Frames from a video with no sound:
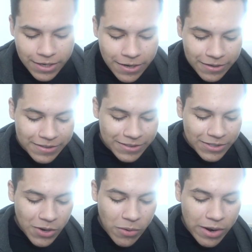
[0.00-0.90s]
Alright,
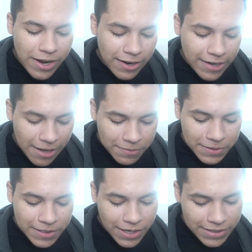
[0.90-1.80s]
so
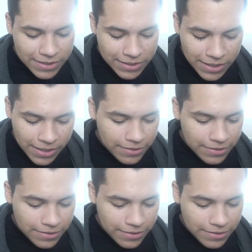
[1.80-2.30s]
Goblin Huts,